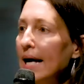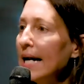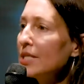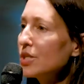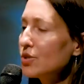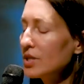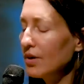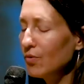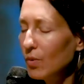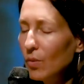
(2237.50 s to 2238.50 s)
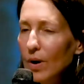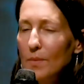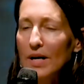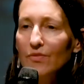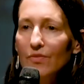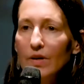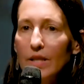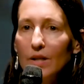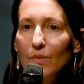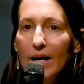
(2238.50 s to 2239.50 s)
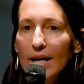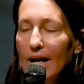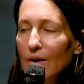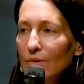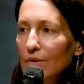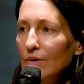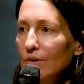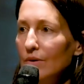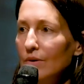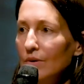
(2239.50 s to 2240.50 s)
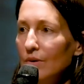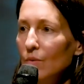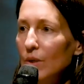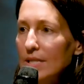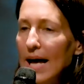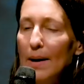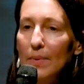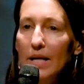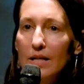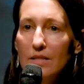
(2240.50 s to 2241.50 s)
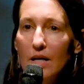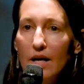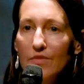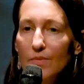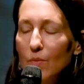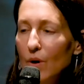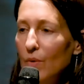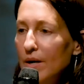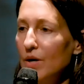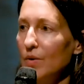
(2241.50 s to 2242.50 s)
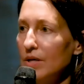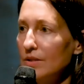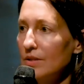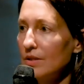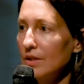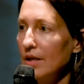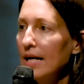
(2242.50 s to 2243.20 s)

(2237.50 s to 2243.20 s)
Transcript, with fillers: And ask yourself, well, what am I feeling right now? What's happening inside of me? What do I notice?